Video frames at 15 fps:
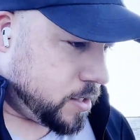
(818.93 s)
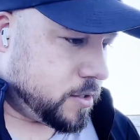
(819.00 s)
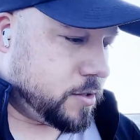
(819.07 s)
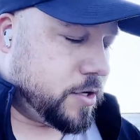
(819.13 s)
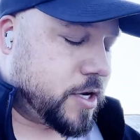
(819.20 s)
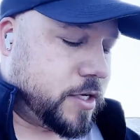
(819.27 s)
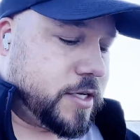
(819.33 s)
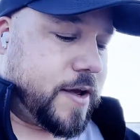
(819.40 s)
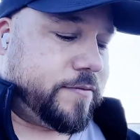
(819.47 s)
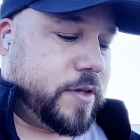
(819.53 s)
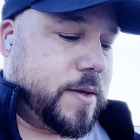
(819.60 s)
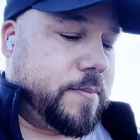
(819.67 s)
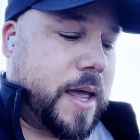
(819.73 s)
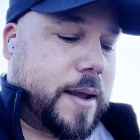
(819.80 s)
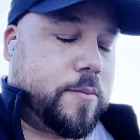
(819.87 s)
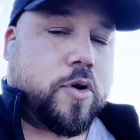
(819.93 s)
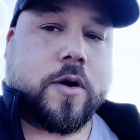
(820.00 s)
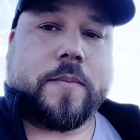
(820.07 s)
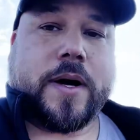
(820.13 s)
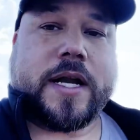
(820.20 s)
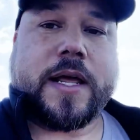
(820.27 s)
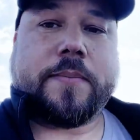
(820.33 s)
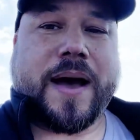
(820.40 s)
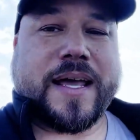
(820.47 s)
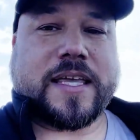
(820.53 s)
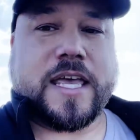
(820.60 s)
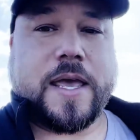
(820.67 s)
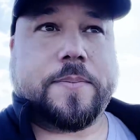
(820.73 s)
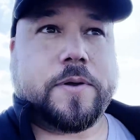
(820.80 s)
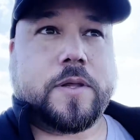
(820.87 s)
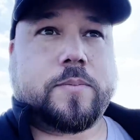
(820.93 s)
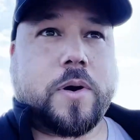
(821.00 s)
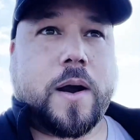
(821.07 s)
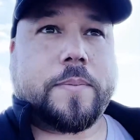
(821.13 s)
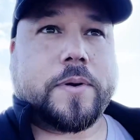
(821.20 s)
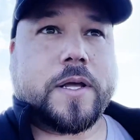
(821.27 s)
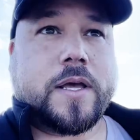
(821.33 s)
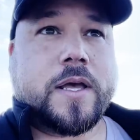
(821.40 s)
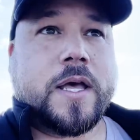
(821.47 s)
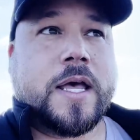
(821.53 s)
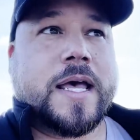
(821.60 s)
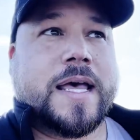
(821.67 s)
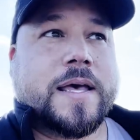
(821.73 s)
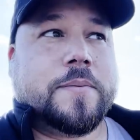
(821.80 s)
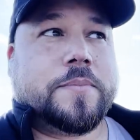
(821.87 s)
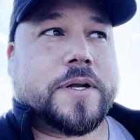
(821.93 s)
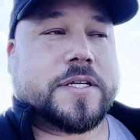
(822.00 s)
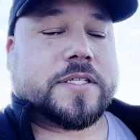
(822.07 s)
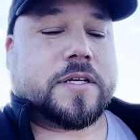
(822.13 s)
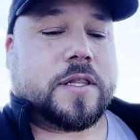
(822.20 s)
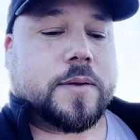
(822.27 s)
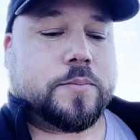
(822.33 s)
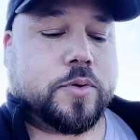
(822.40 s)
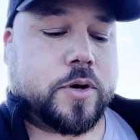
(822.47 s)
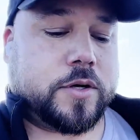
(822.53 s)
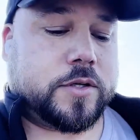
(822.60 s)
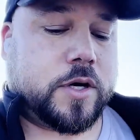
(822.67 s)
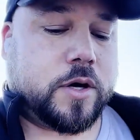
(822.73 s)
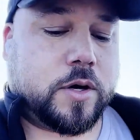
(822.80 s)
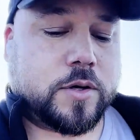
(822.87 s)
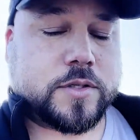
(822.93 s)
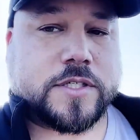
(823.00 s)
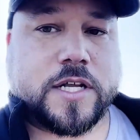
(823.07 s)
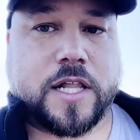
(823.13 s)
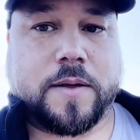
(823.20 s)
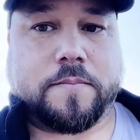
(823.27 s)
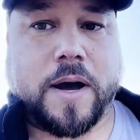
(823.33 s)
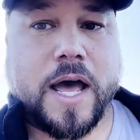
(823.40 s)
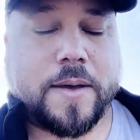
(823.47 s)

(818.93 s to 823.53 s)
You can definitely make more money by keeping the property, but it's still important to wholesale, in my